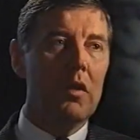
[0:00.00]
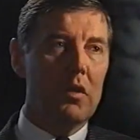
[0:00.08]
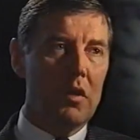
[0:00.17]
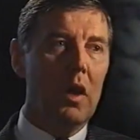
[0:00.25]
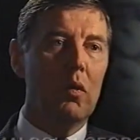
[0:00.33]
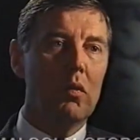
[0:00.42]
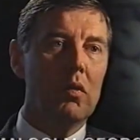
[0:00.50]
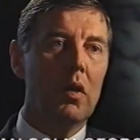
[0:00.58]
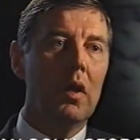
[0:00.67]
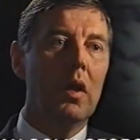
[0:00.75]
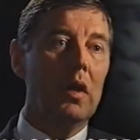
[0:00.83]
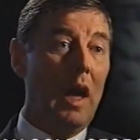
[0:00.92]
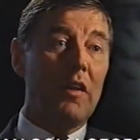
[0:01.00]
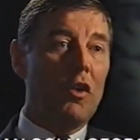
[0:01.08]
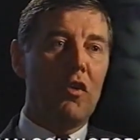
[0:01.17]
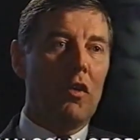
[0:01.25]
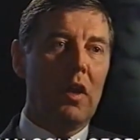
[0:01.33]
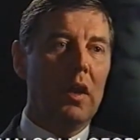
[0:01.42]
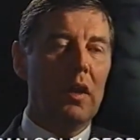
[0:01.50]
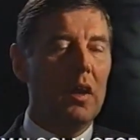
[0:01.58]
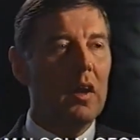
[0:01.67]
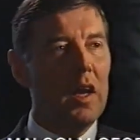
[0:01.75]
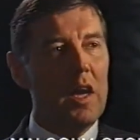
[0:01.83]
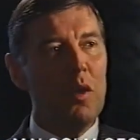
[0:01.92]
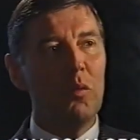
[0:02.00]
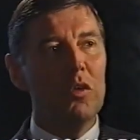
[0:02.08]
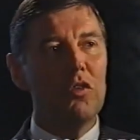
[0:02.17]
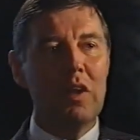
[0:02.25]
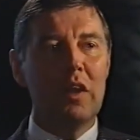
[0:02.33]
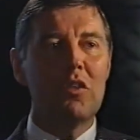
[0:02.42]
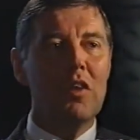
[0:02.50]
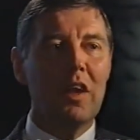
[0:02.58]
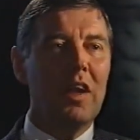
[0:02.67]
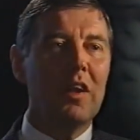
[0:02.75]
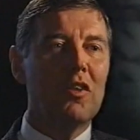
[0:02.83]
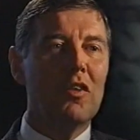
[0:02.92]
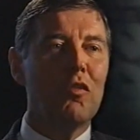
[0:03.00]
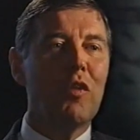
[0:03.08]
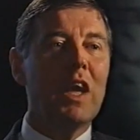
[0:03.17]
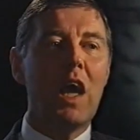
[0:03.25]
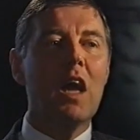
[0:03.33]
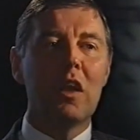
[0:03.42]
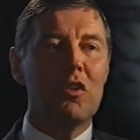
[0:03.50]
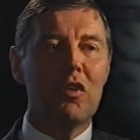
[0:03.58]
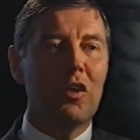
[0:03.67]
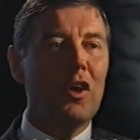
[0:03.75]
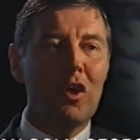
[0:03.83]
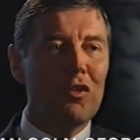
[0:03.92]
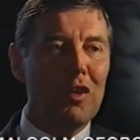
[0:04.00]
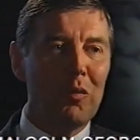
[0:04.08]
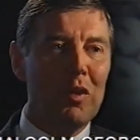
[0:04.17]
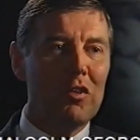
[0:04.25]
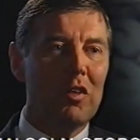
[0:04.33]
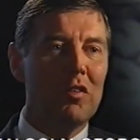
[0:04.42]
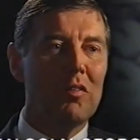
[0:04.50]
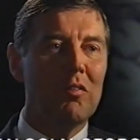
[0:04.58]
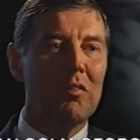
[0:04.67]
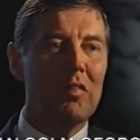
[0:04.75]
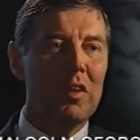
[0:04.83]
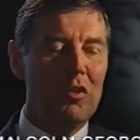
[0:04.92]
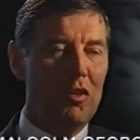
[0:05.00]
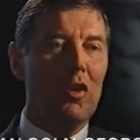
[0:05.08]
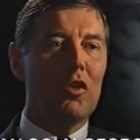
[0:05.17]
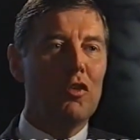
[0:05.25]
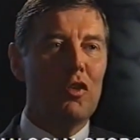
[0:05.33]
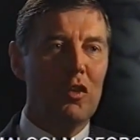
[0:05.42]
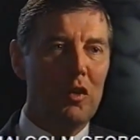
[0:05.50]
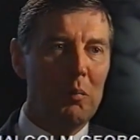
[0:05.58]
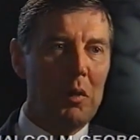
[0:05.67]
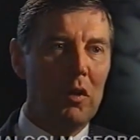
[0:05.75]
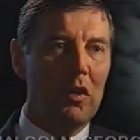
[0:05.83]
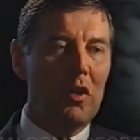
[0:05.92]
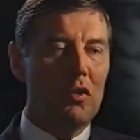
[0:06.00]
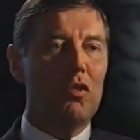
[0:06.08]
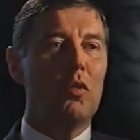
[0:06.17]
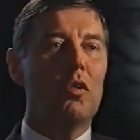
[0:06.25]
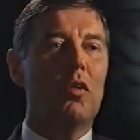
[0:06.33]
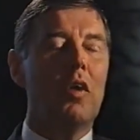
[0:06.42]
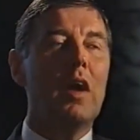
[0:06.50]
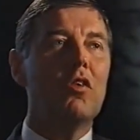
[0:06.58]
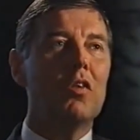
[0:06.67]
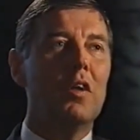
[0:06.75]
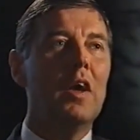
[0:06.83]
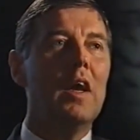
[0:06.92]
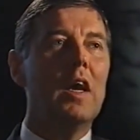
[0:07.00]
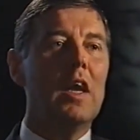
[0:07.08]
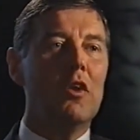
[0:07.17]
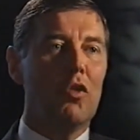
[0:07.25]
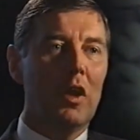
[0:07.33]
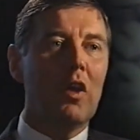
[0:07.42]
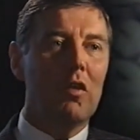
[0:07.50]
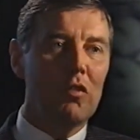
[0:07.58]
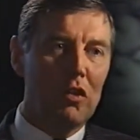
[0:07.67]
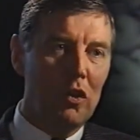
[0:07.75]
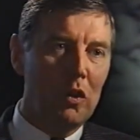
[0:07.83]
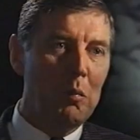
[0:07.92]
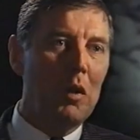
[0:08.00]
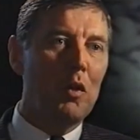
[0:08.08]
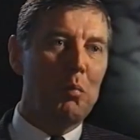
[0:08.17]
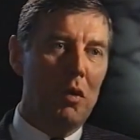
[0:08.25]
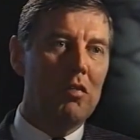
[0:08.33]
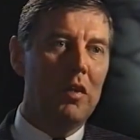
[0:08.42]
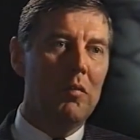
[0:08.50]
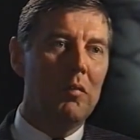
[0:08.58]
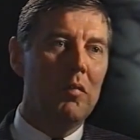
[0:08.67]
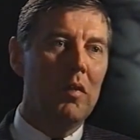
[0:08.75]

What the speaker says: The tout, like the drug dealer, he will sell his tickets regardless of the consequences. He's not concerned about the consequences of his action, he's only concerned about the profit.